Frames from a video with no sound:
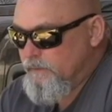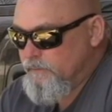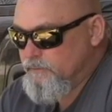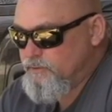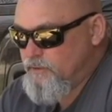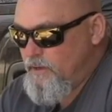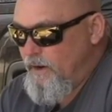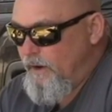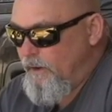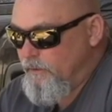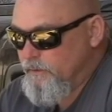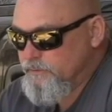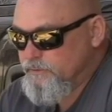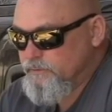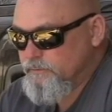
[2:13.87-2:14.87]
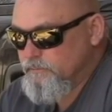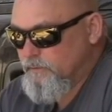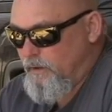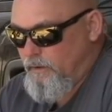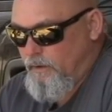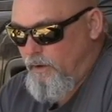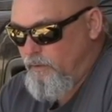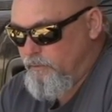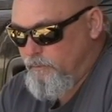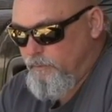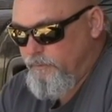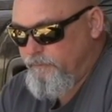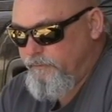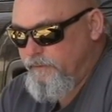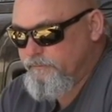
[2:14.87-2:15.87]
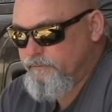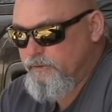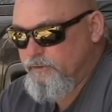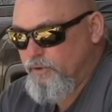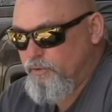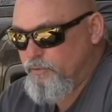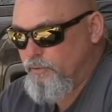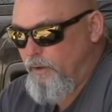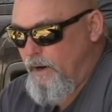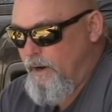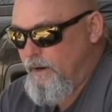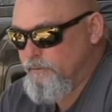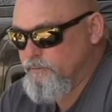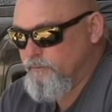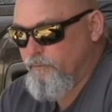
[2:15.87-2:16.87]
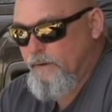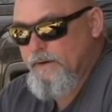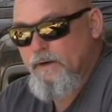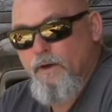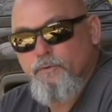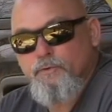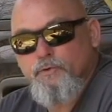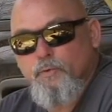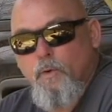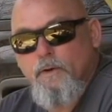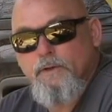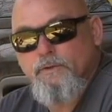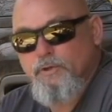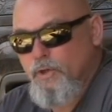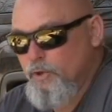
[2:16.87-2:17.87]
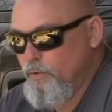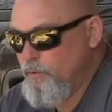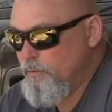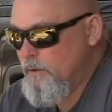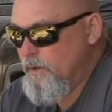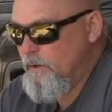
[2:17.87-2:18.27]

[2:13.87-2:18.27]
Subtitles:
The Sierras are loaded with 52 grains of Reloader 22,